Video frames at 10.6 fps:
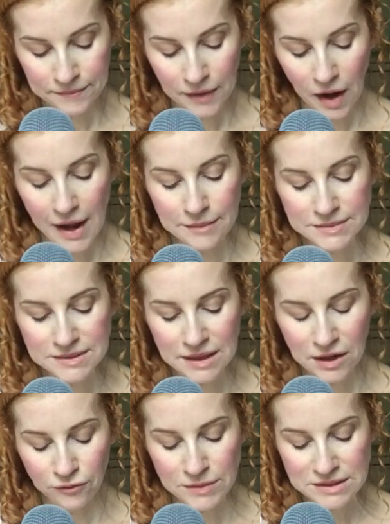"I am
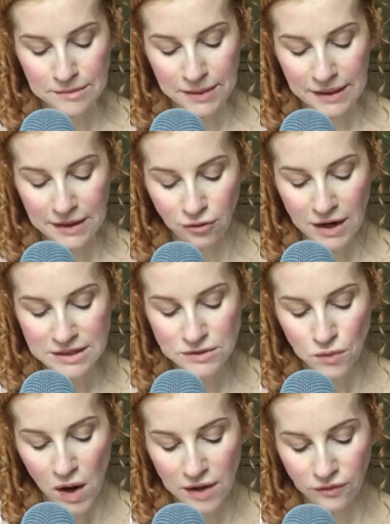sick of Mr. Bingley," cried his
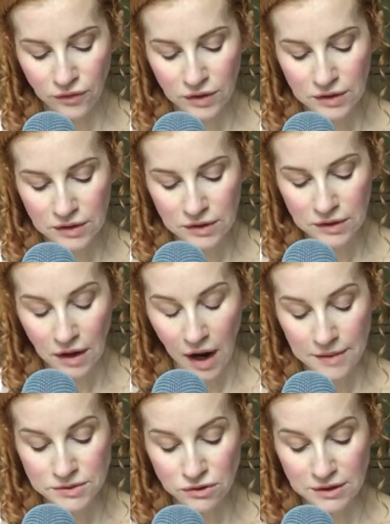wife. "I
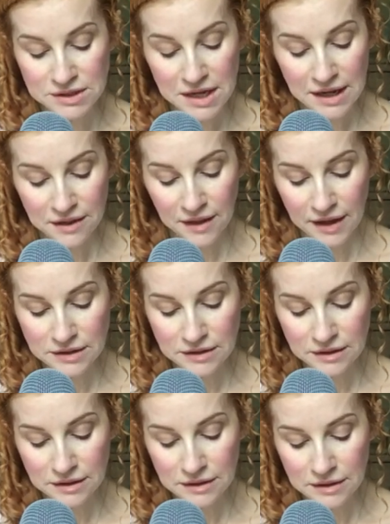am sorry to hear that.
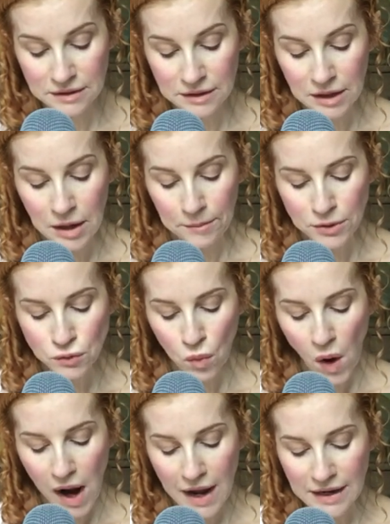But
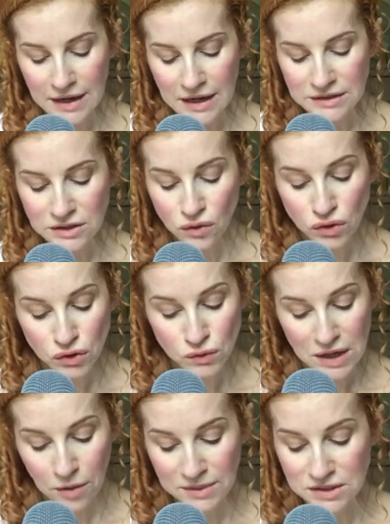why did not you
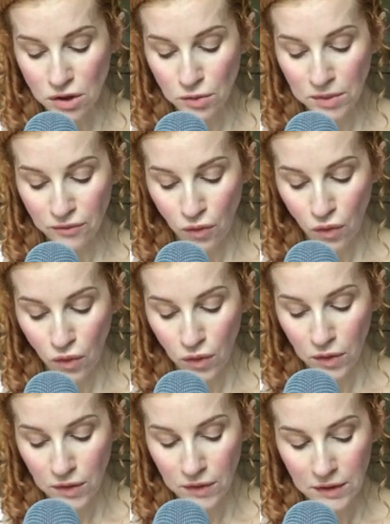tell me so before?
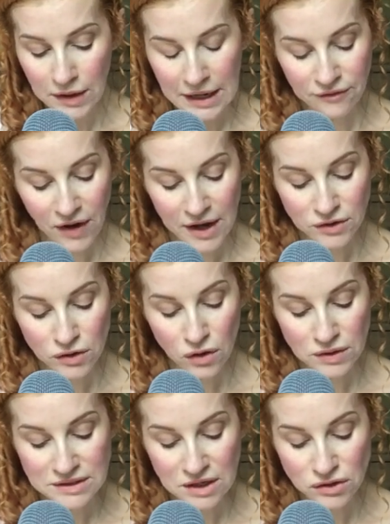If I had known
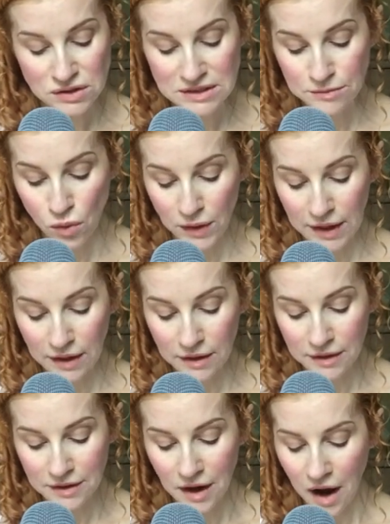as such this morning,
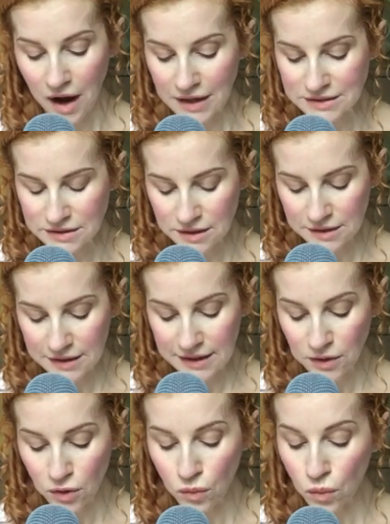I certainly
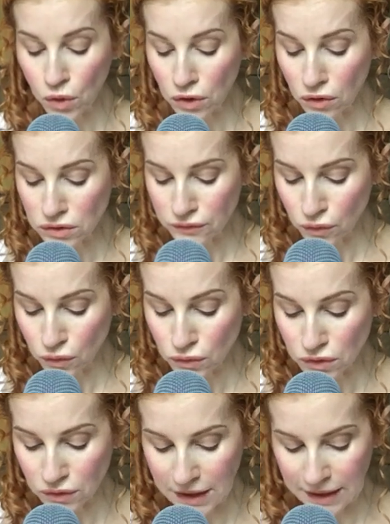would not have called
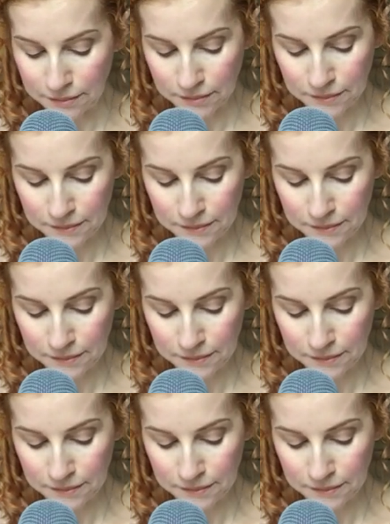on him.